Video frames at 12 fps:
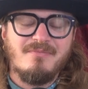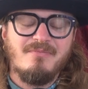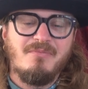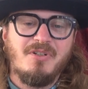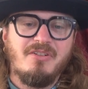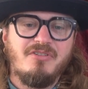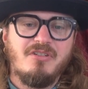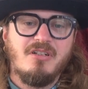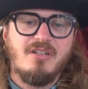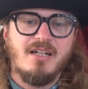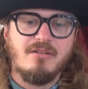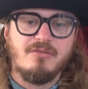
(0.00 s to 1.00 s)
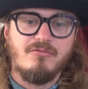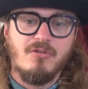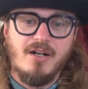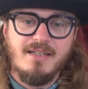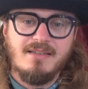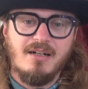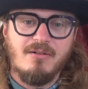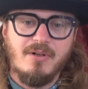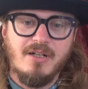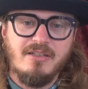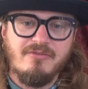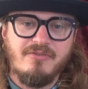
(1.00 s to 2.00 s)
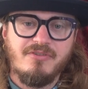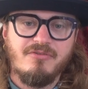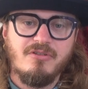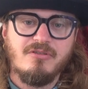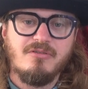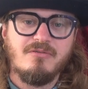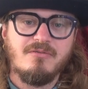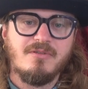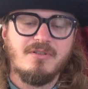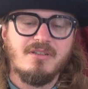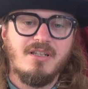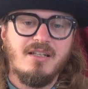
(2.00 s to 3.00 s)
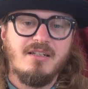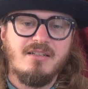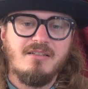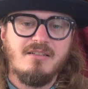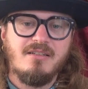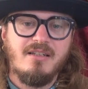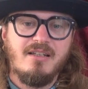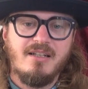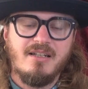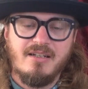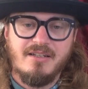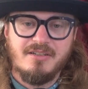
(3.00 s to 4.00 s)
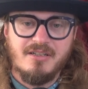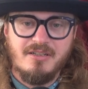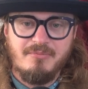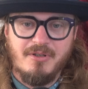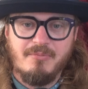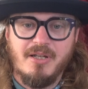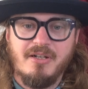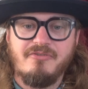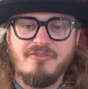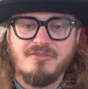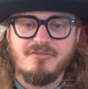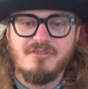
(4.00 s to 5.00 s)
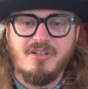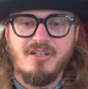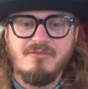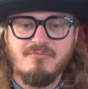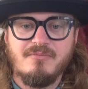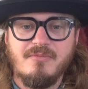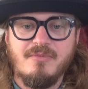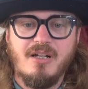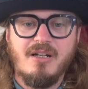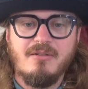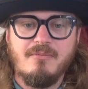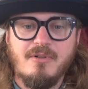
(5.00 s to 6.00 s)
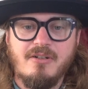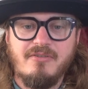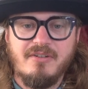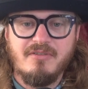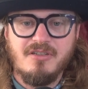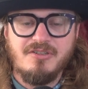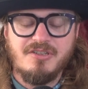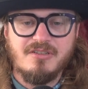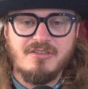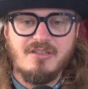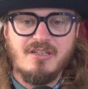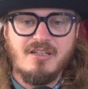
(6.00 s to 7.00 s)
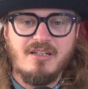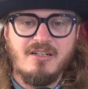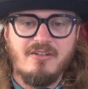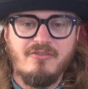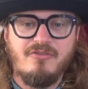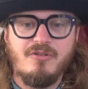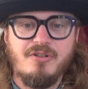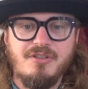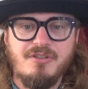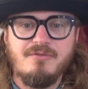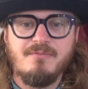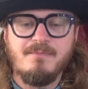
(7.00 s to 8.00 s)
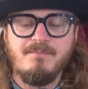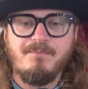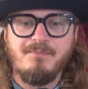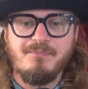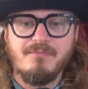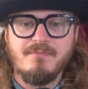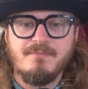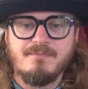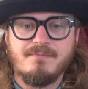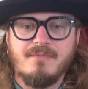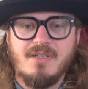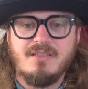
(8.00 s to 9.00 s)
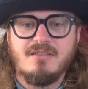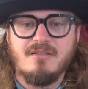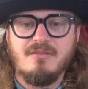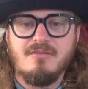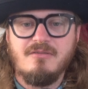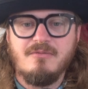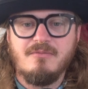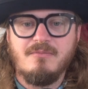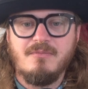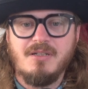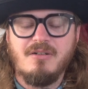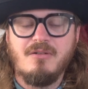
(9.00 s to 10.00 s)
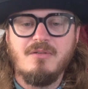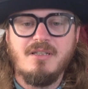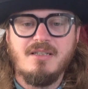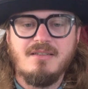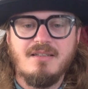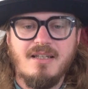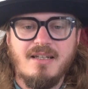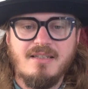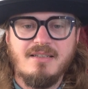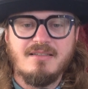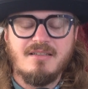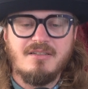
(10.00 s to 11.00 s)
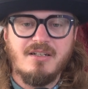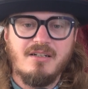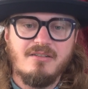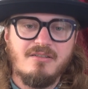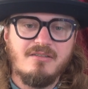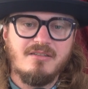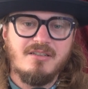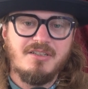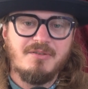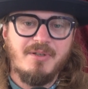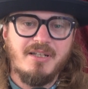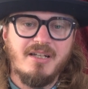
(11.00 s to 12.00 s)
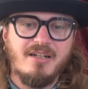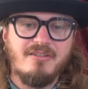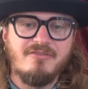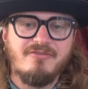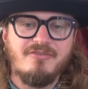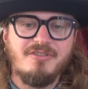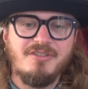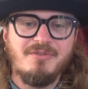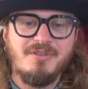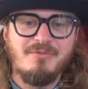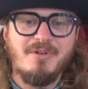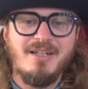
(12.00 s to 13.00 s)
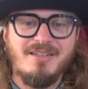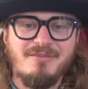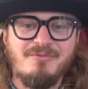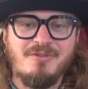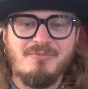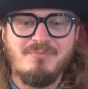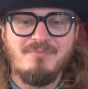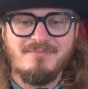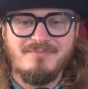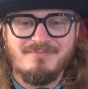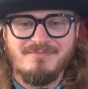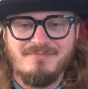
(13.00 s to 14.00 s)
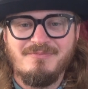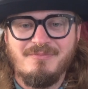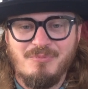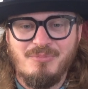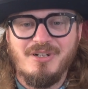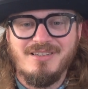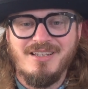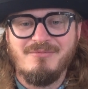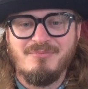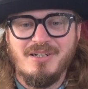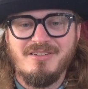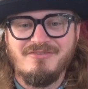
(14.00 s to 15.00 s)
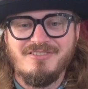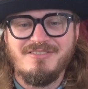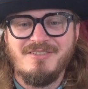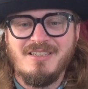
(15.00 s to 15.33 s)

But if you learn how to ride that wave through, then it can actually be a beneficial time of evolution for you. So my goal here today is to channel Ishmael for you in a way that will bring that benefit.